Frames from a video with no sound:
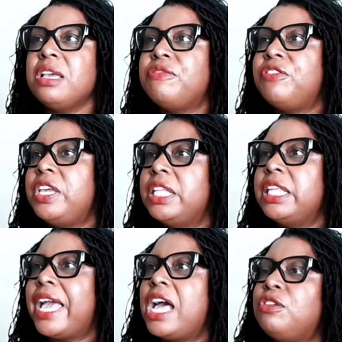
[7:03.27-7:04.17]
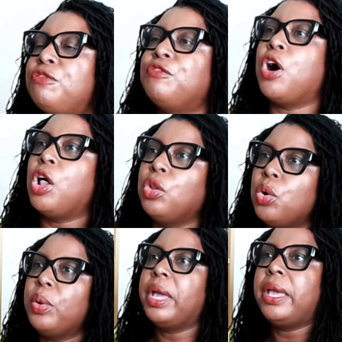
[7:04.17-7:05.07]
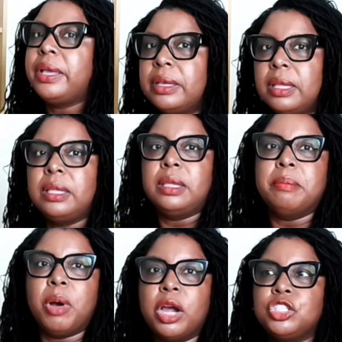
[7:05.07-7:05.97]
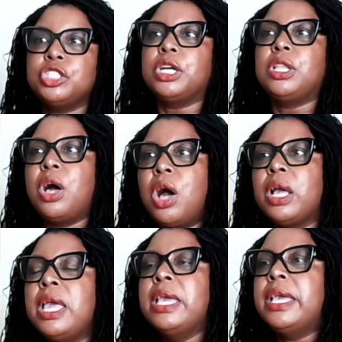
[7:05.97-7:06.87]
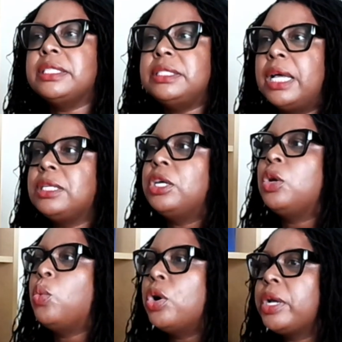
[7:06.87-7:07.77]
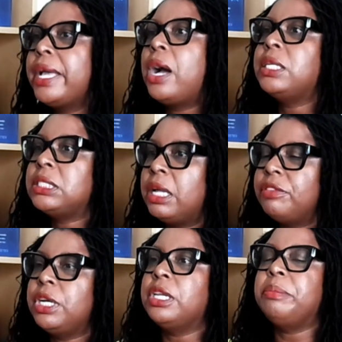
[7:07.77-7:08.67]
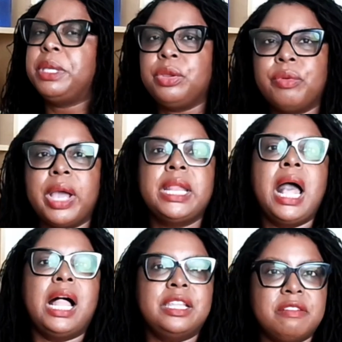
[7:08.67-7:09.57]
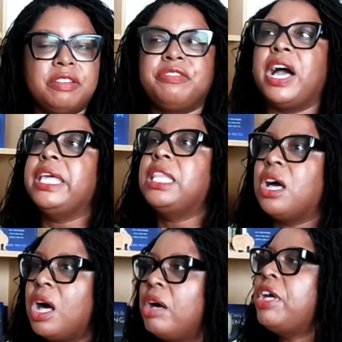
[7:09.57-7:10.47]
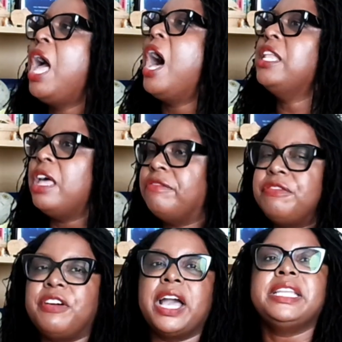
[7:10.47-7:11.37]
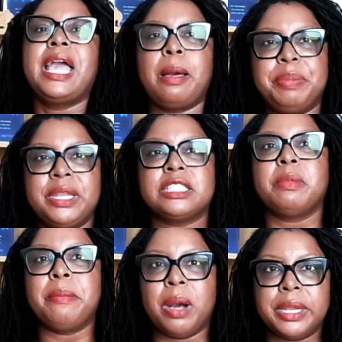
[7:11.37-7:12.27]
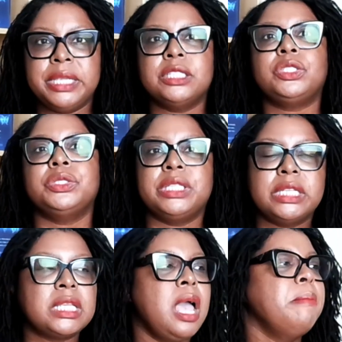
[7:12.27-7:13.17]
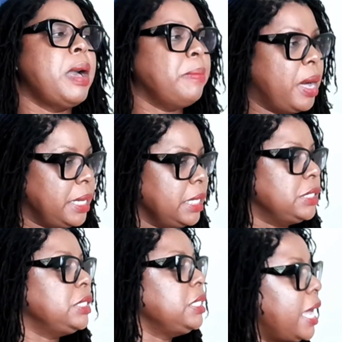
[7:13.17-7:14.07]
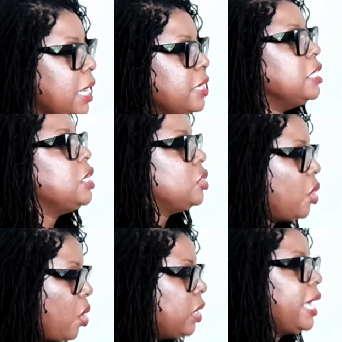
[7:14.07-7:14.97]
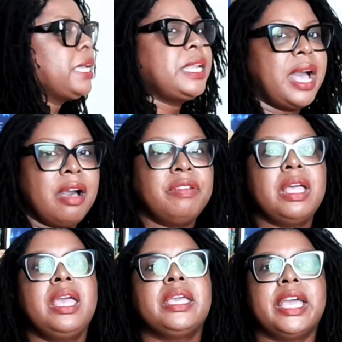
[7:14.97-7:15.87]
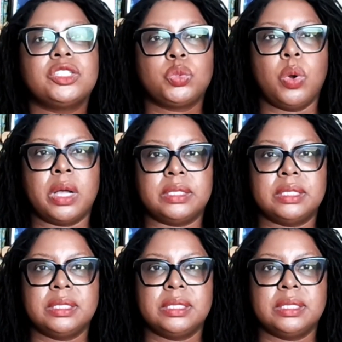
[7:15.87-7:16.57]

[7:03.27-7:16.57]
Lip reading: feeling, and following, marching along, it's not going to work out. It's never going to be right. I'll never find love. I'll never find happiness. My body is to this. My body is to that. This is all I can have. Guess what?